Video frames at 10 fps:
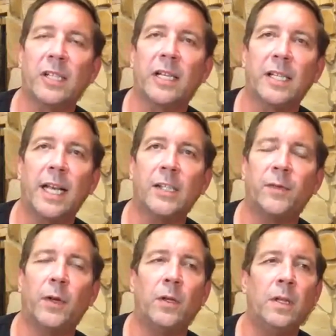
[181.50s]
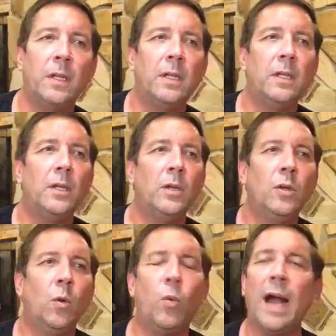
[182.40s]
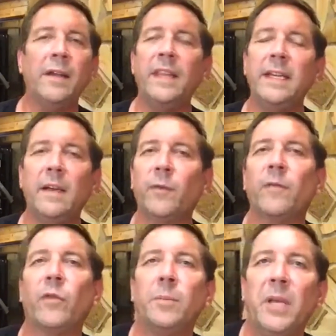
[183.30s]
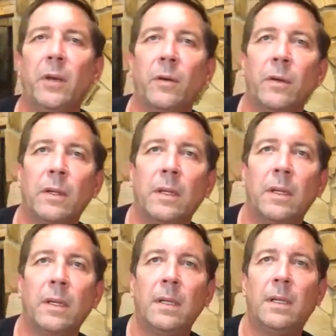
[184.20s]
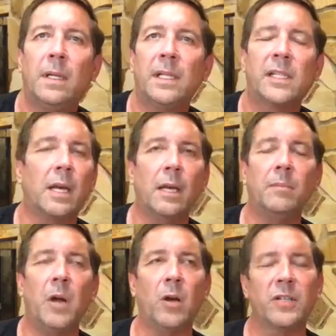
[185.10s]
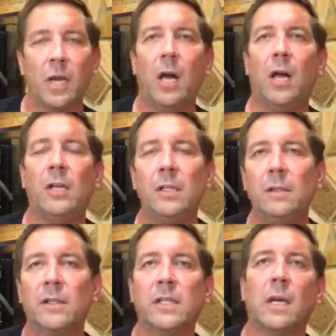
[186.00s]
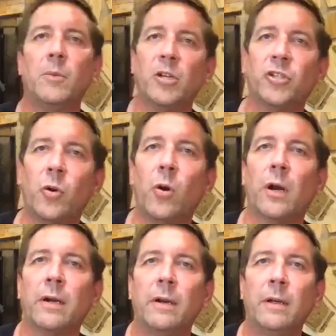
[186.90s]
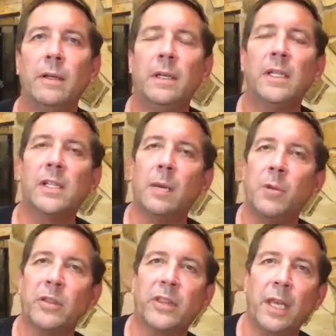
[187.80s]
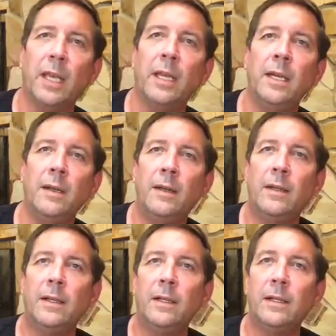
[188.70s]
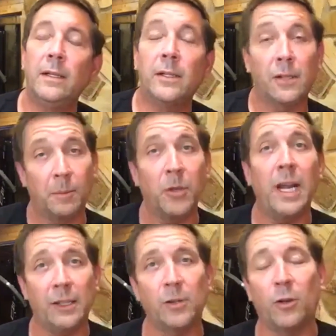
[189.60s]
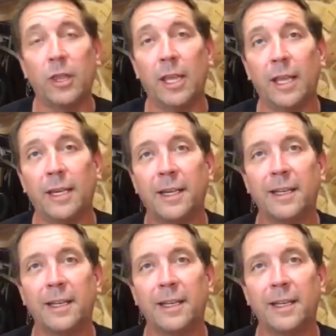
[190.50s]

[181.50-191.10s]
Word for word: successful, why are they different from you? Some are tall, some are short, some are thin, some are not so thin,